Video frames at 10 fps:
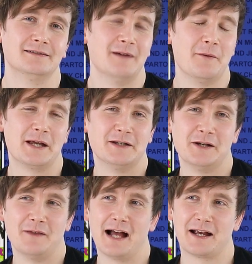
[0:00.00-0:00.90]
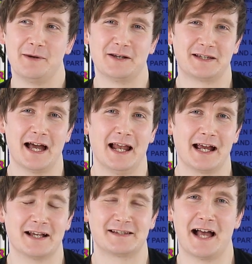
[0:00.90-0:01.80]
Maybe we can do that. Can we just get
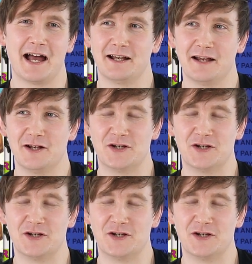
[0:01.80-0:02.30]
like a